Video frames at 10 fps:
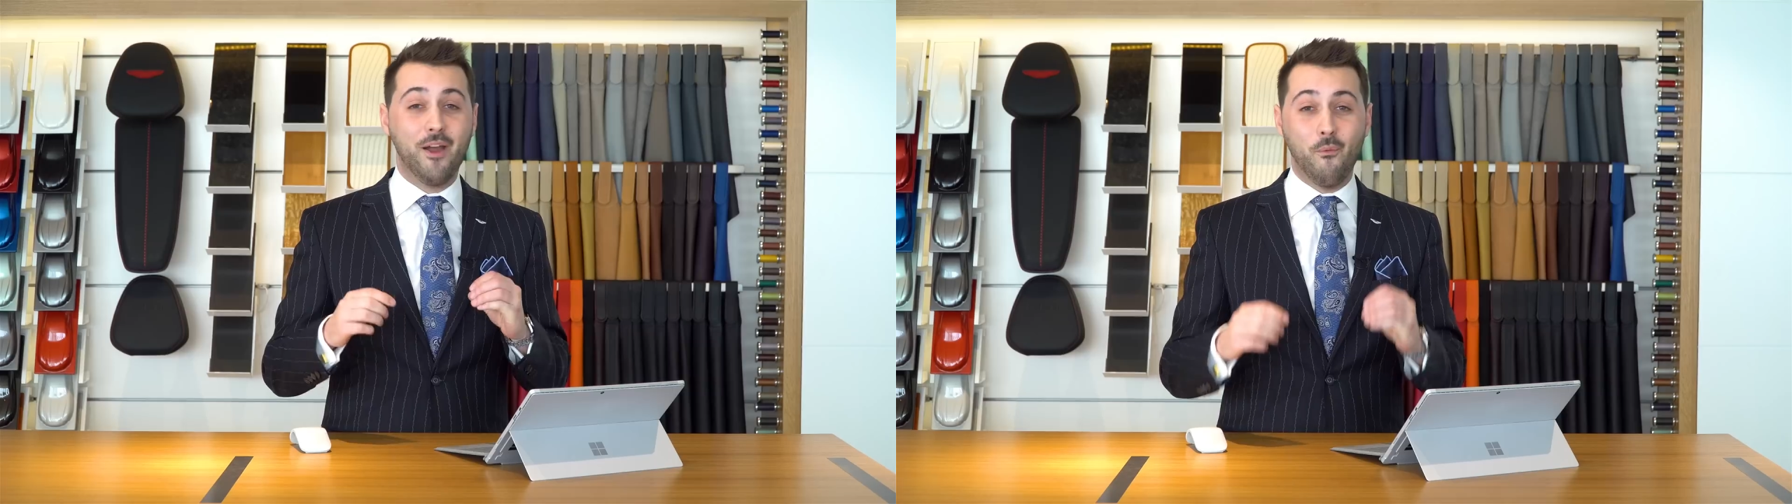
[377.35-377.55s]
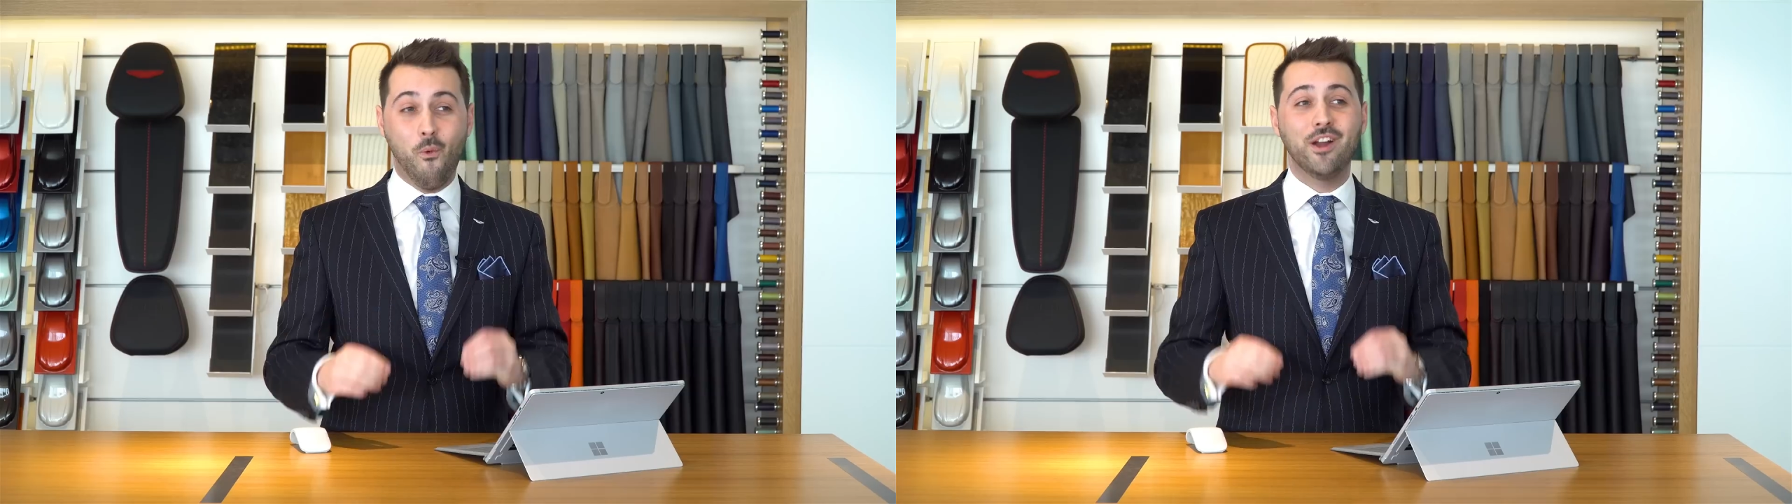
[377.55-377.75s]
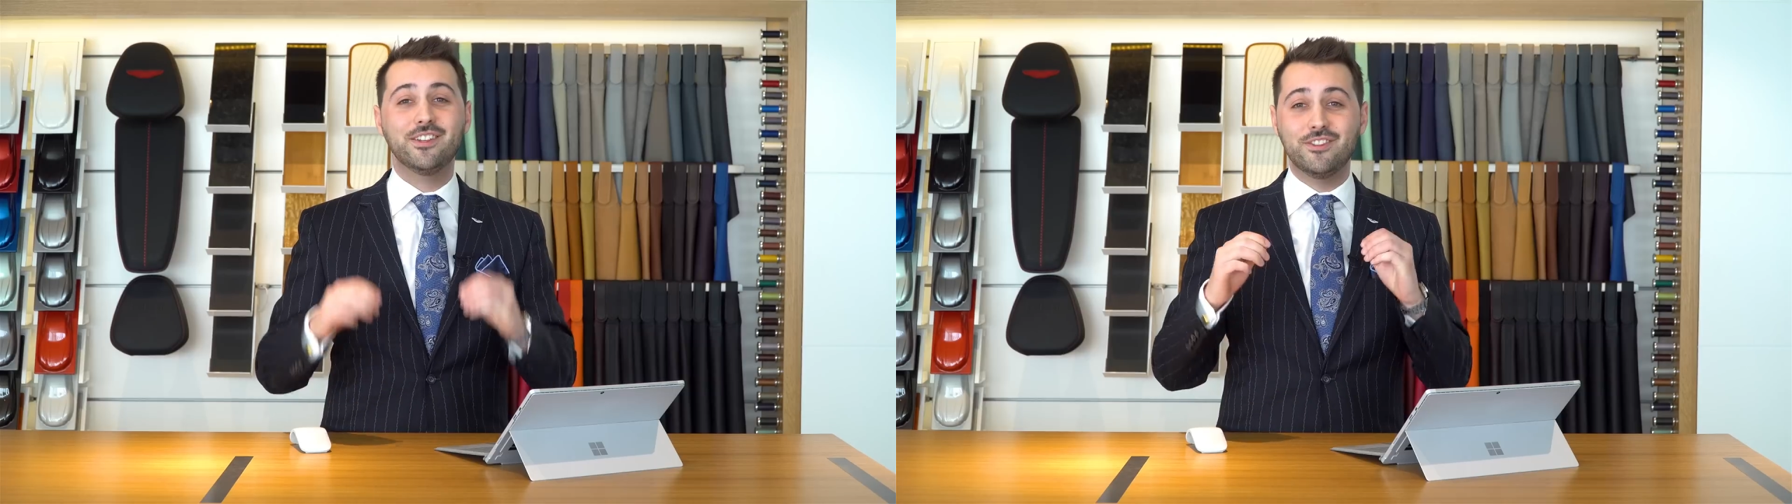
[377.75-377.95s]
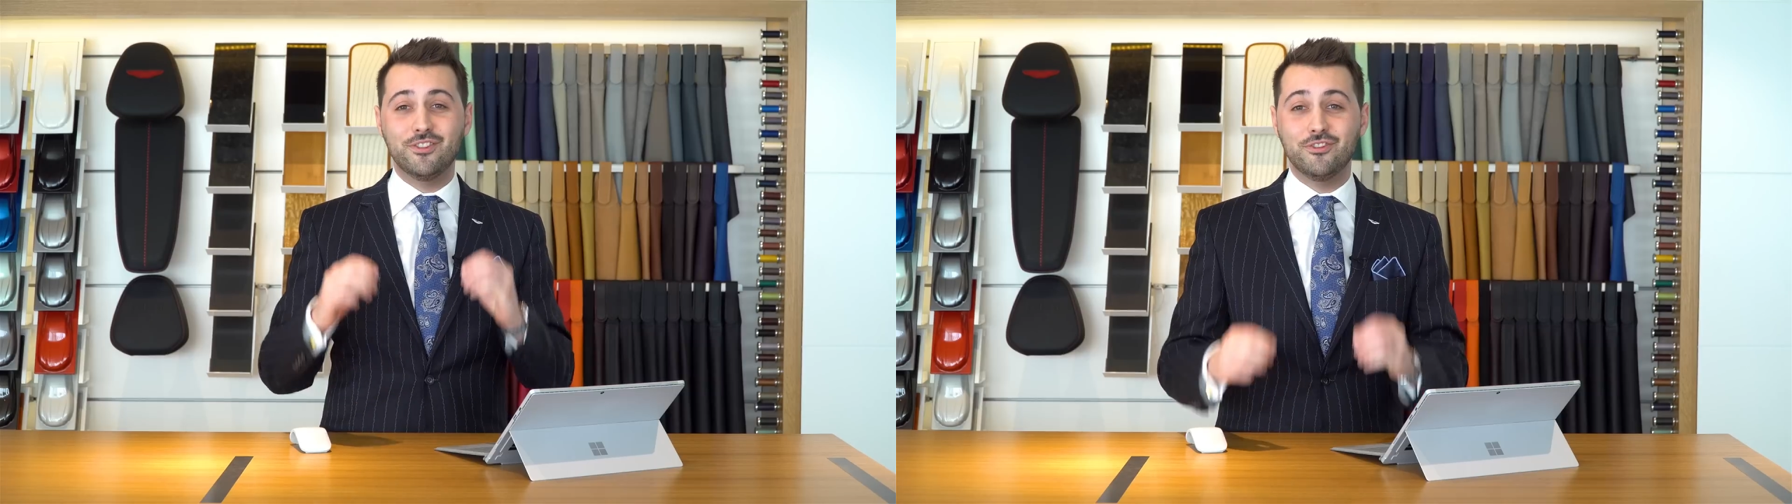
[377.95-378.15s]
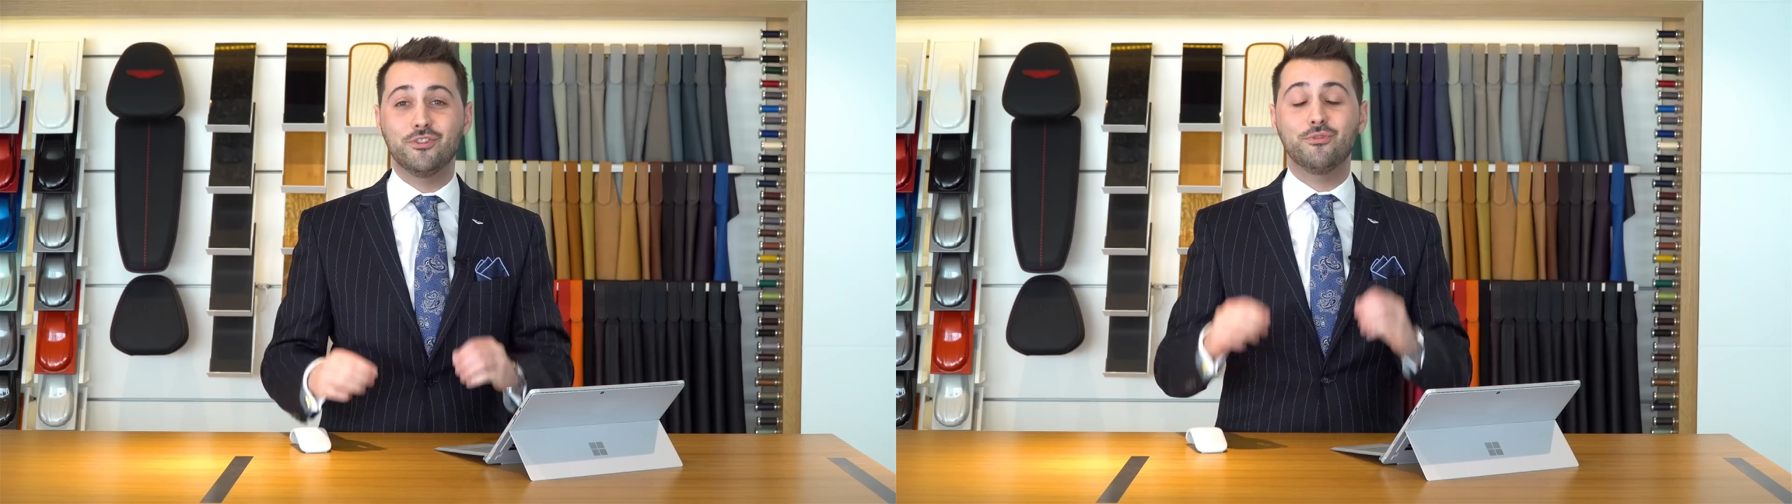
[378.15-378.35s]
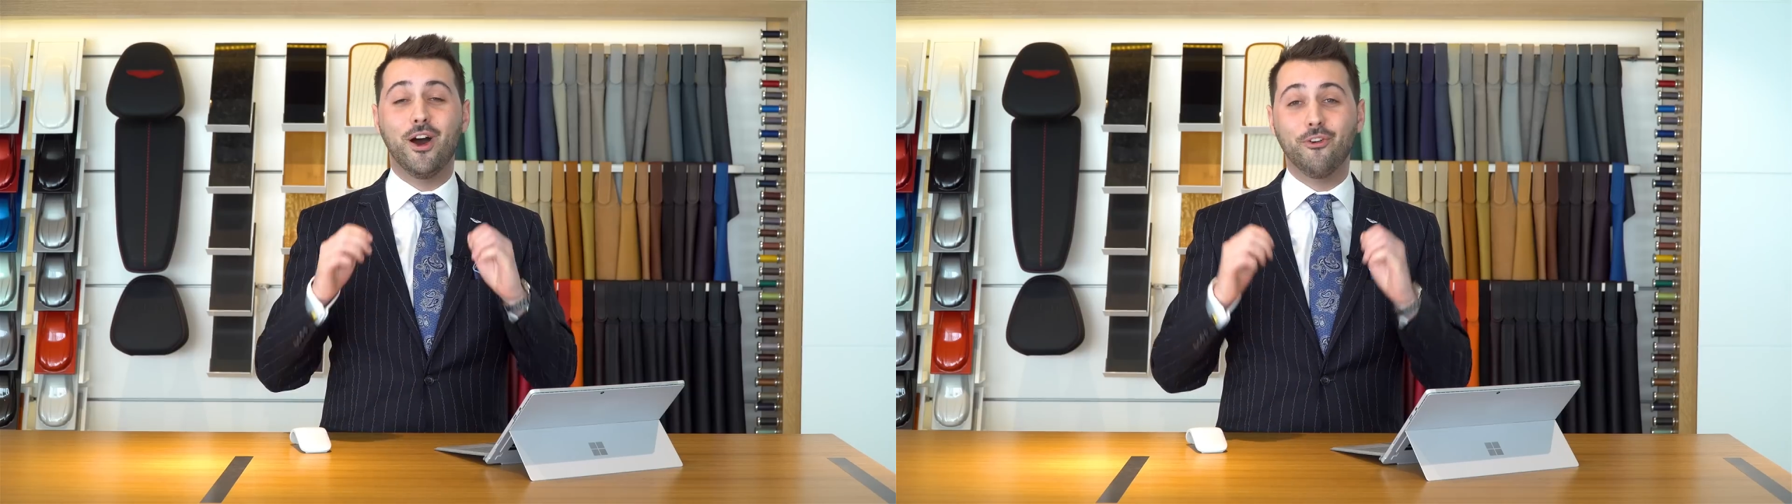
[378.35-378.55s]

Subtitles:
I want to do